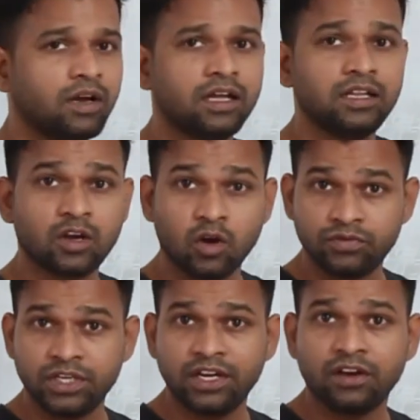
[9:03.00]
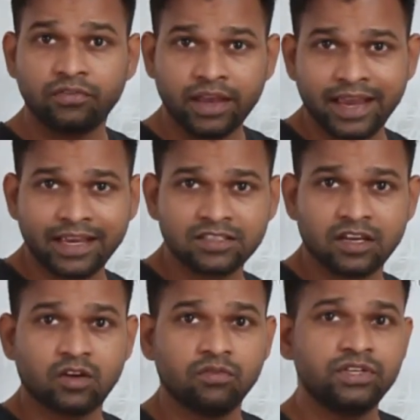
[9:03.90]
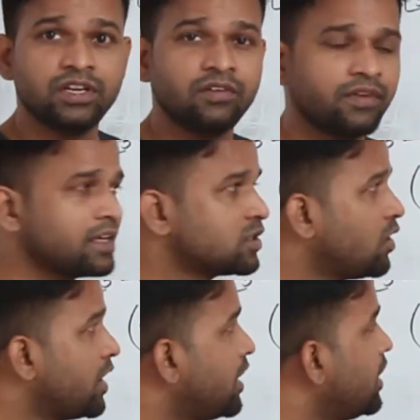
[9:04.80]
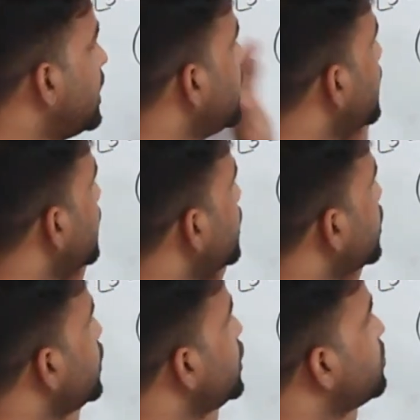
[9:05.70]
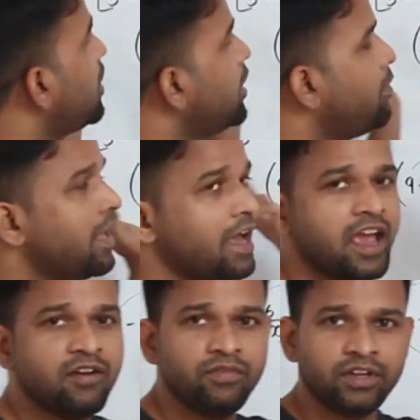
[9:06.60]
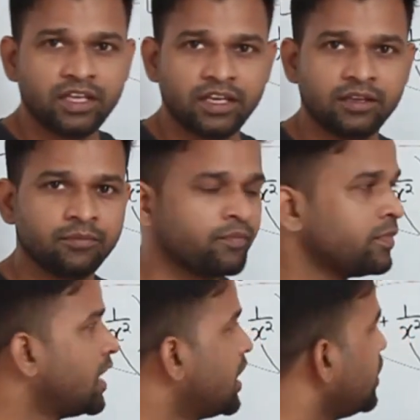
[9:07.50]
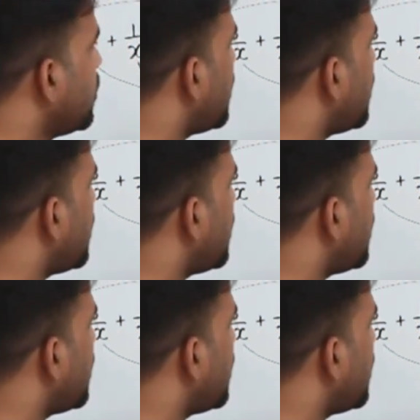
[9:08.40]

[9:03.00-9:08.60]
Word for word: uh, the coefficient of x, or coefficient of x square. You don't need to multiply everything. You